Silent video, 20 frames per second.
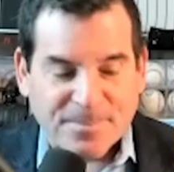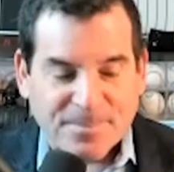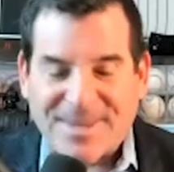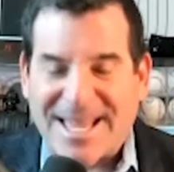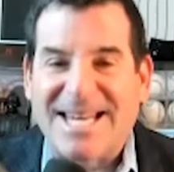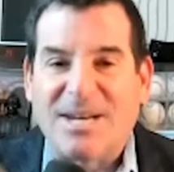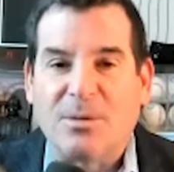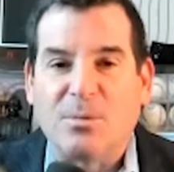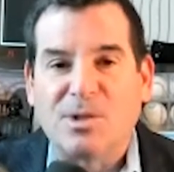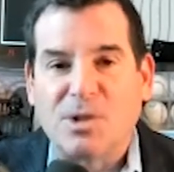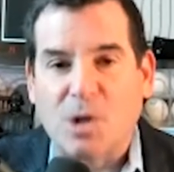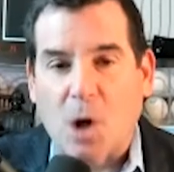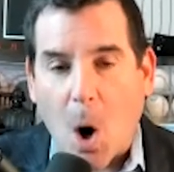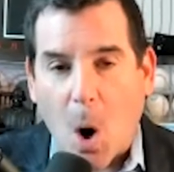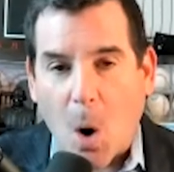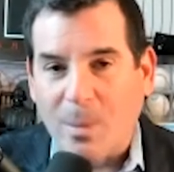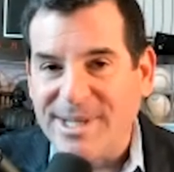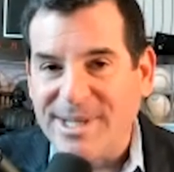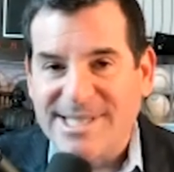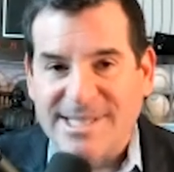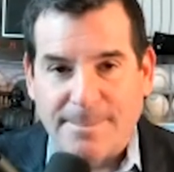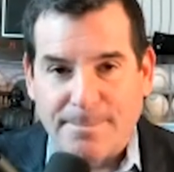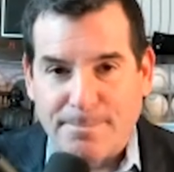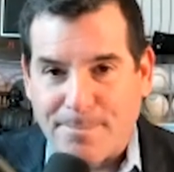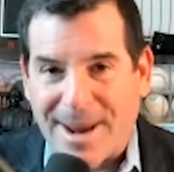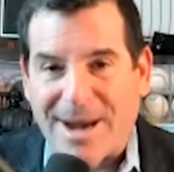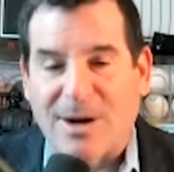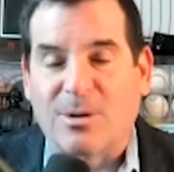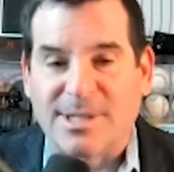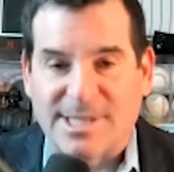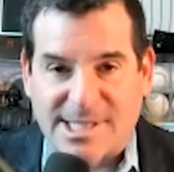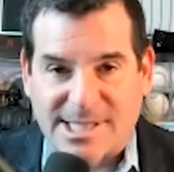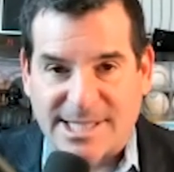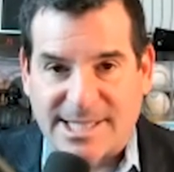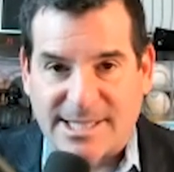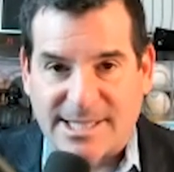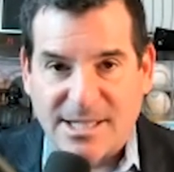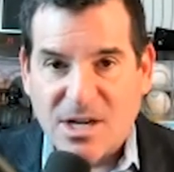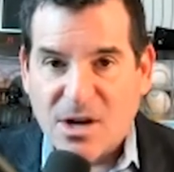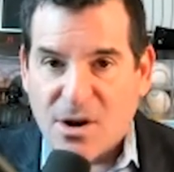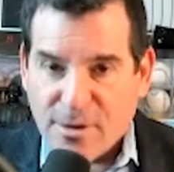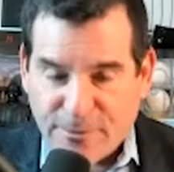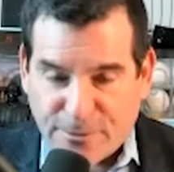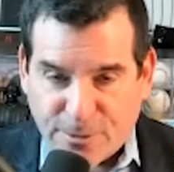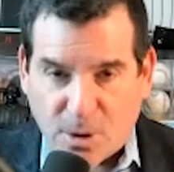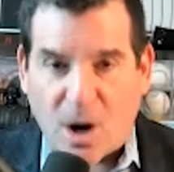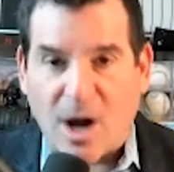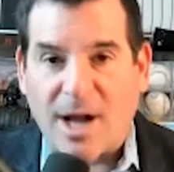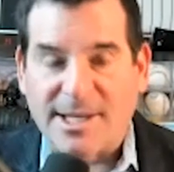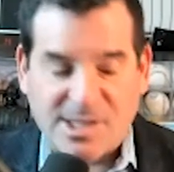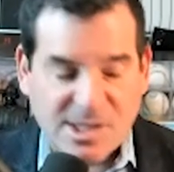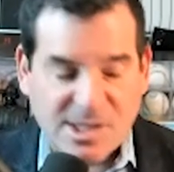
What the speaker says: and it was always embarrassing for us